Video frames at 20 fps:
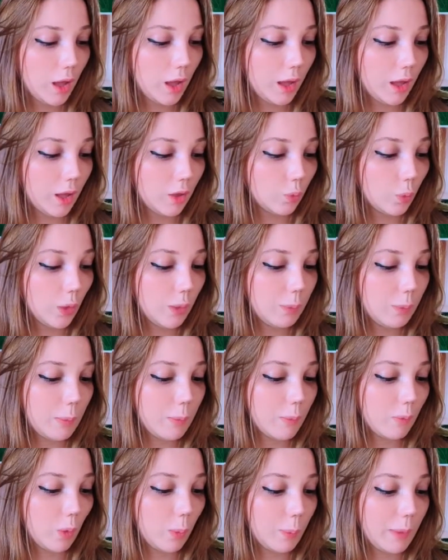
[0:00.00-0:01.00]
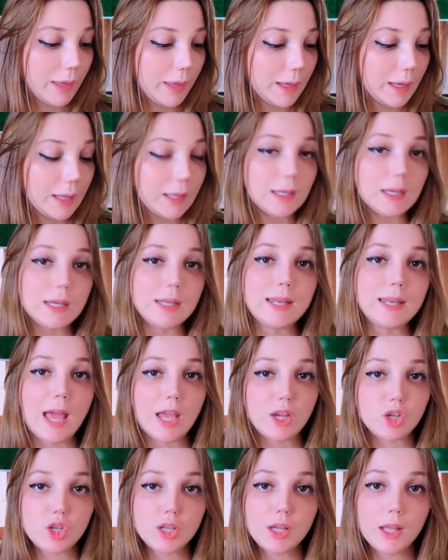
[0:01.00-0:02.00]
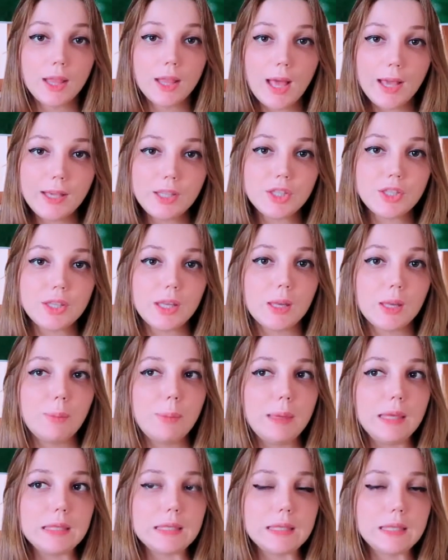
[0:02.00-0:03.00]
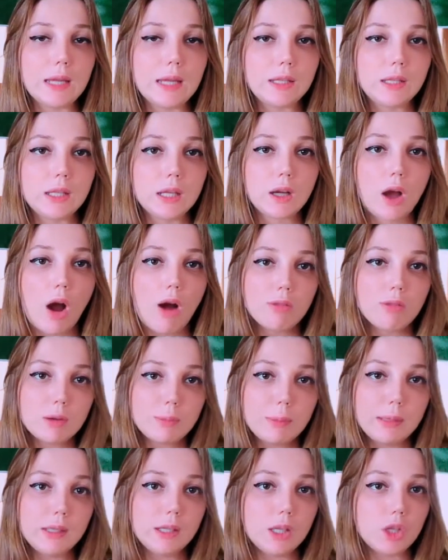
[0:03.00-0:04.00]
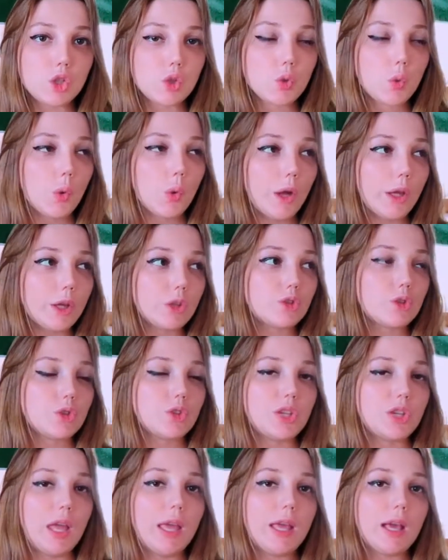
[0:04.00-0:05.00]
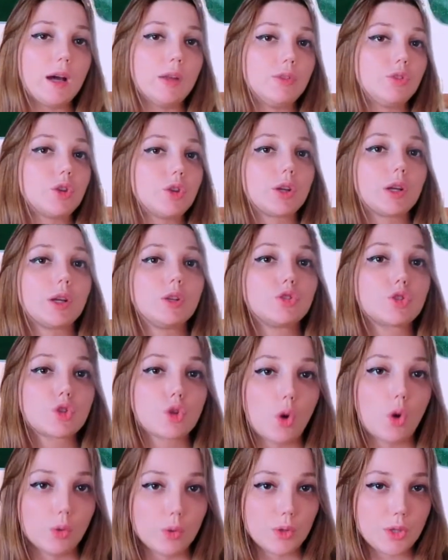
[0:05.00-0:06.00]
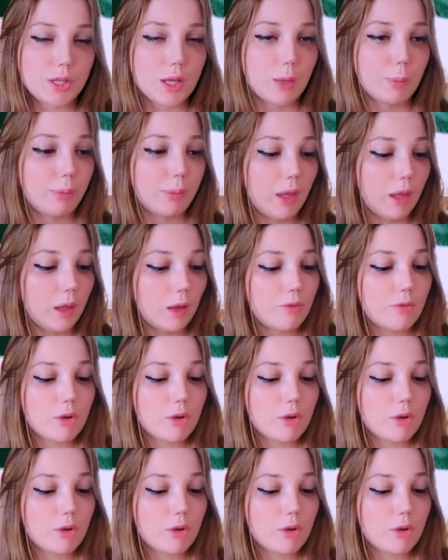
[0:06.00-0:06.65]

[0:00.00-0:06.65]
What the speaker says: And when we make it nationalized, it means that the government is going to take under control something.